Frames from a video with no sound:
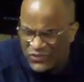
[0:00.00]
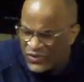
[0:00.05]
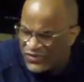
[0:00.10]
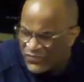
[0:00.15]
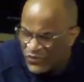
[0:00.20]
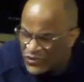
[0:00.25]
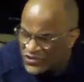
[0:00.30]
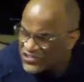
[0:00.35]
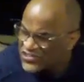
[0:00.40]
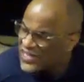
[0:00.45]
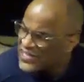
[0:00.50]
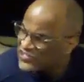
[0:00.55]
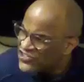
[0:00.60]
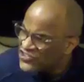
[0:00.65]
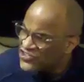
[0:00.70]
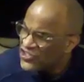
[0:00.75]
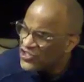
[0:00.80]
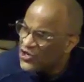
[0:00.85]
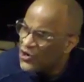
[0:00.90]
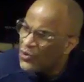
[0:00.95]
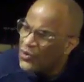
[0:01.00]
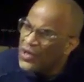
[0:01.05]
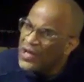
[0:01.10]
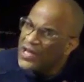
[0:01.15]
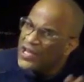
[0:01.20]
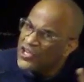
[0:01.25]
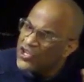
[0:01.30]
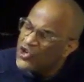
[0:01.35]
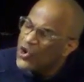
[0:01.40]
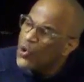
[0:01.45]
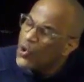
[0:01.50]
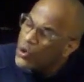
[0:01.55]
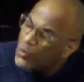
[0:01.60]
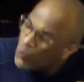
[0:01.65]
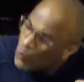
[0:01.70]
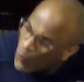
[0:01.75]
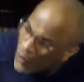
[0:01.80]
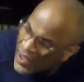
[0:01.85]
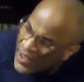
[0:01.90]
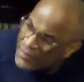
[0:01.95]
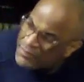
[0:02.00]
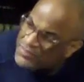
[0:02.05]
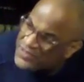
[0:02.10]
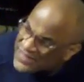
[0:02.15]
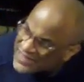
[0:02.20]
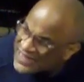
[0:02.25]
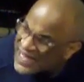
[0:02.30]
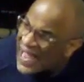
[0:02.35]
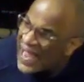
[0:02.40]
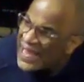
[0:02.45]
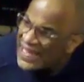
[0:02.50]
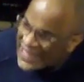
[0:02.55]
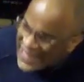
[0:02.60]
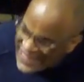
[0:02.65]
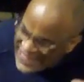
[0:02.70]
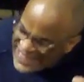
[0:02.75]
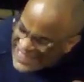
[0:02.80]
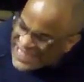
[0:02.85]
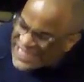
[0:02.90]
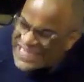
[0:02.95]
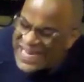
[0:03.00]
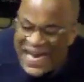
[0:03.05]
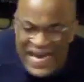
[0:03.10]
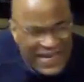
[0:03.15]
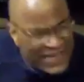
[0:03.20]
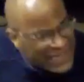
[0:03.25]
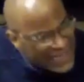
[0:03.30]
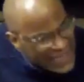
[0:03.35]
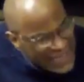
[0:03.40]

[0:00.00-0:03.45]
or 4 sessions ago, your website is not